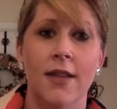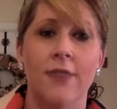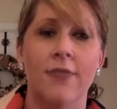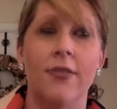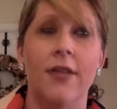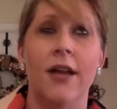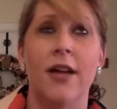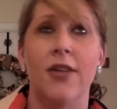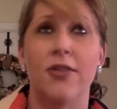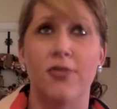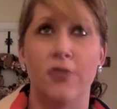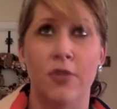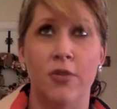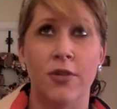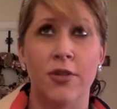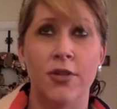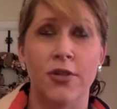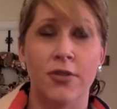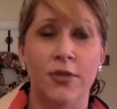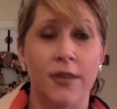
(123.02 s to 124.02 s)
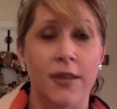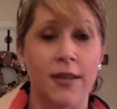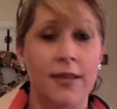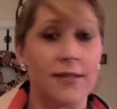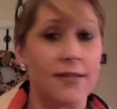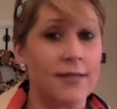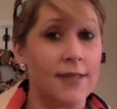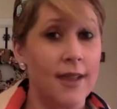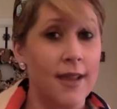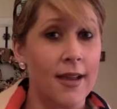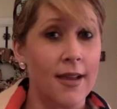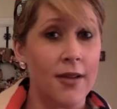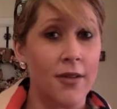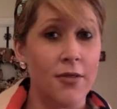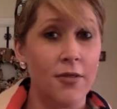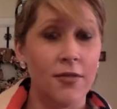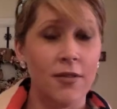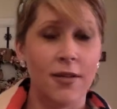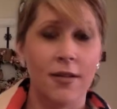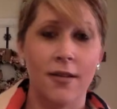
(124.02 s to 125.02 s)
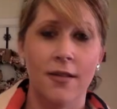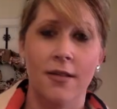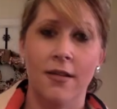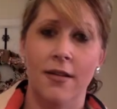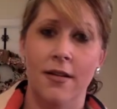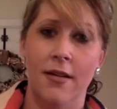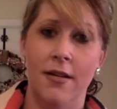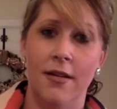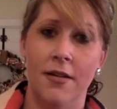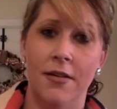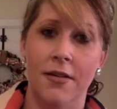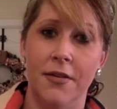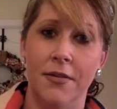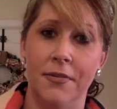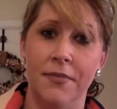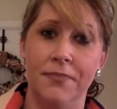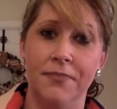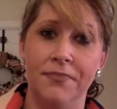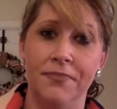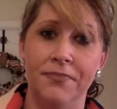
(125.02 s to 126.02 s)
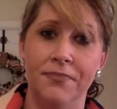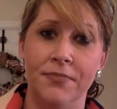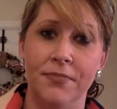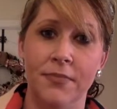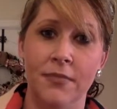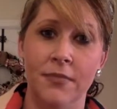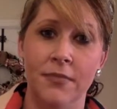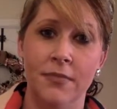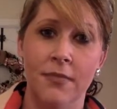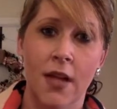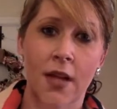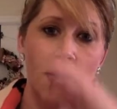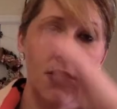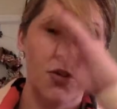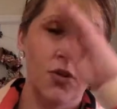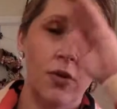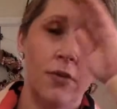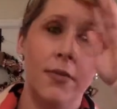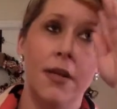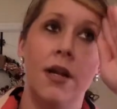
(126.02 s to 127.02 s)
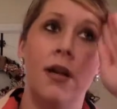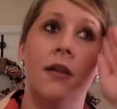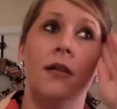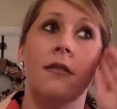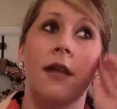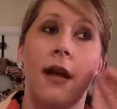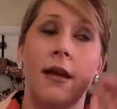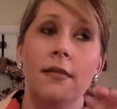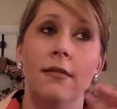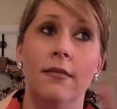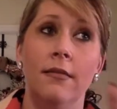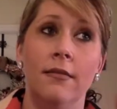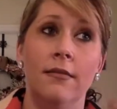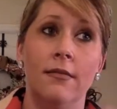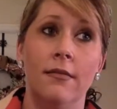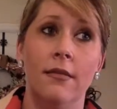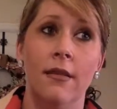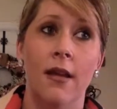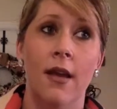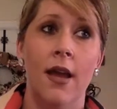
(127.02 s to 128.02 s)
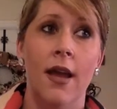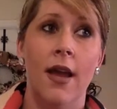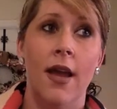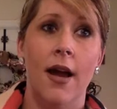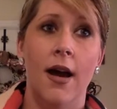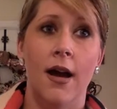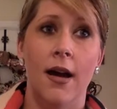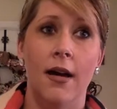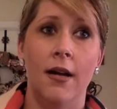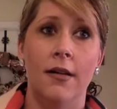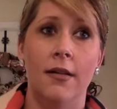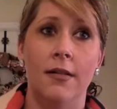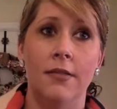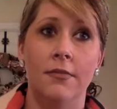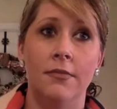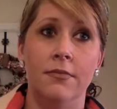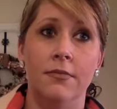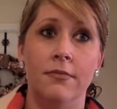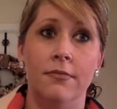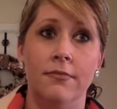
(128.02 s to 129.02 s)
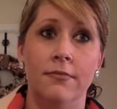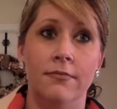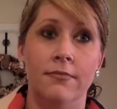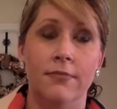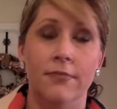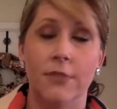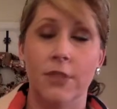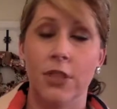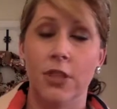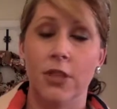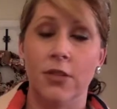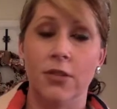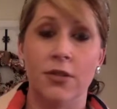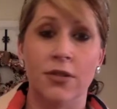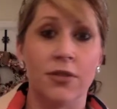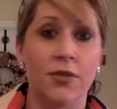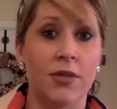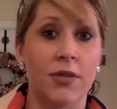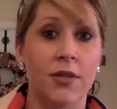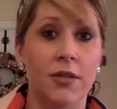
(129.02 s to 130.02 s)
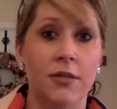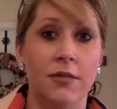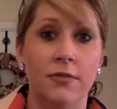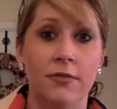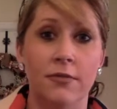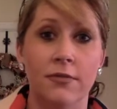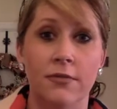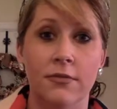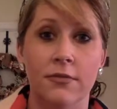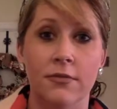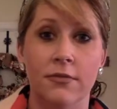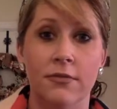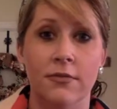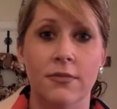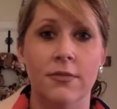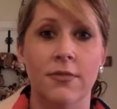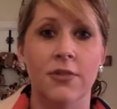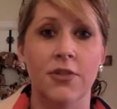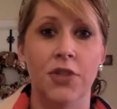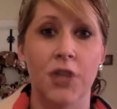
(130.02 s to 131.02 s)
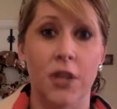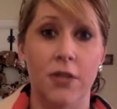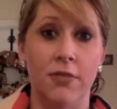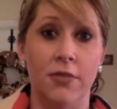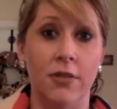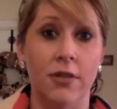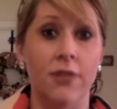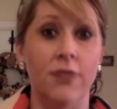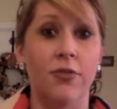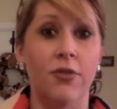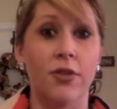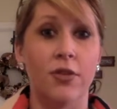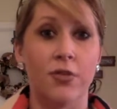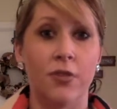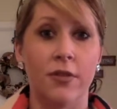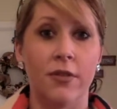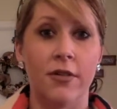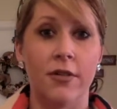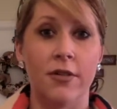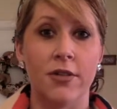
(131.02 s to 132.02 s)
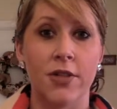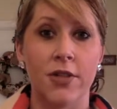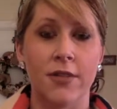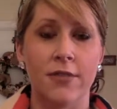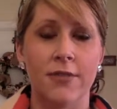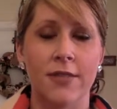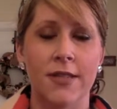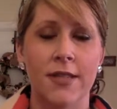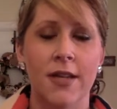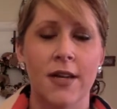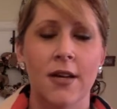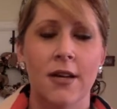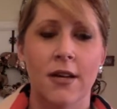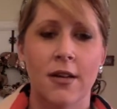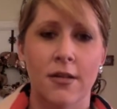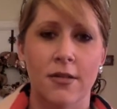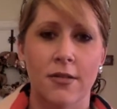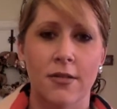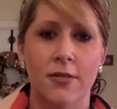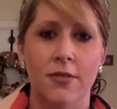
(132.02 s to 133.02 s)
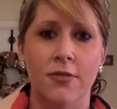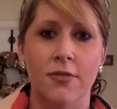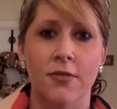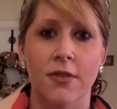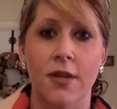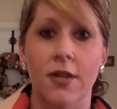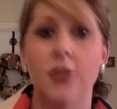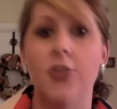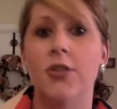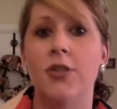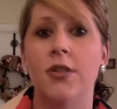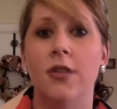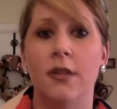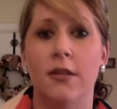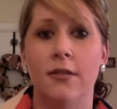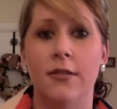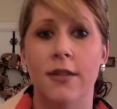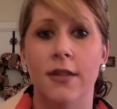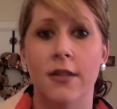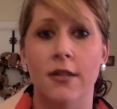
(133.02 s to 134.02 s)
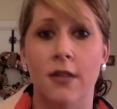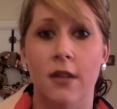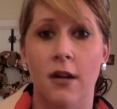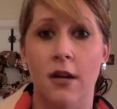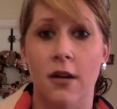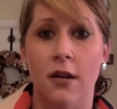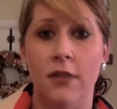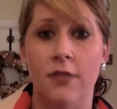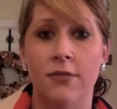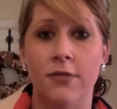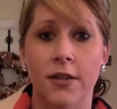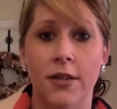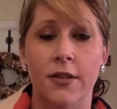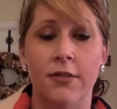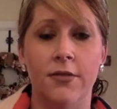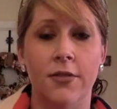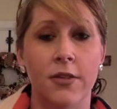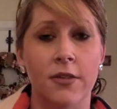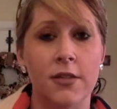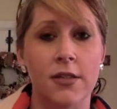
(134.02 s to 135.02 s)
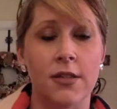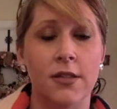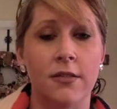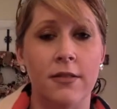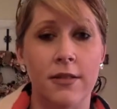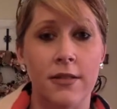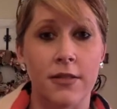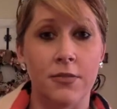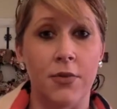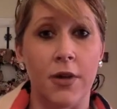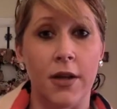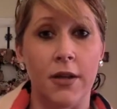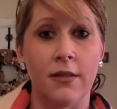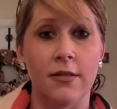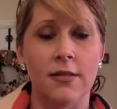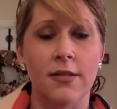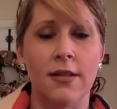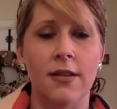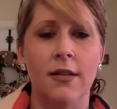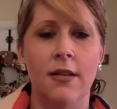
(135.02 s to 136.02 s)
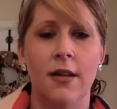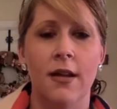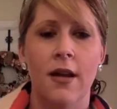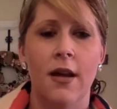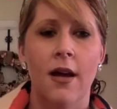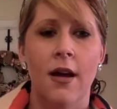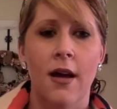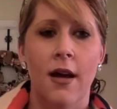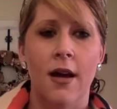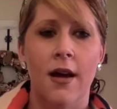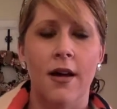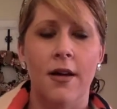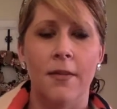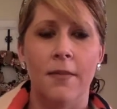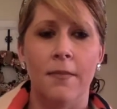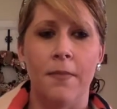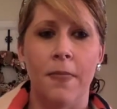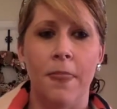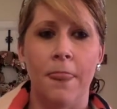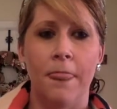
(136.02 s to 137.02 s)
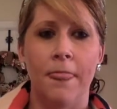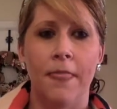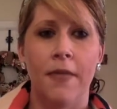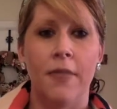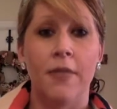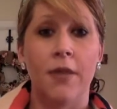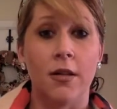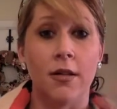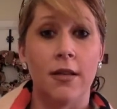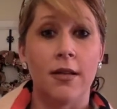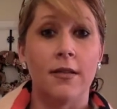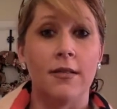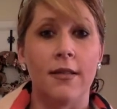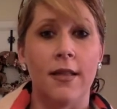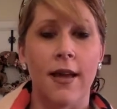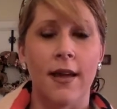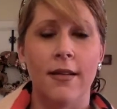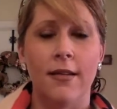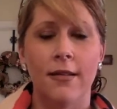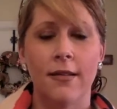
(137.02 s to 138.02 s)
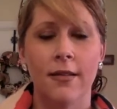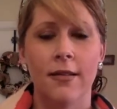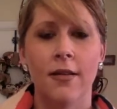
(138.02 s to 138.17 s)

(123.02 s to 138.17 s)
Flash forward to, I guess, now. So I'm an RN. So I work generally 12-hour shifts, although I just got written off like for the rest of this pregnancy. But I'll get into that.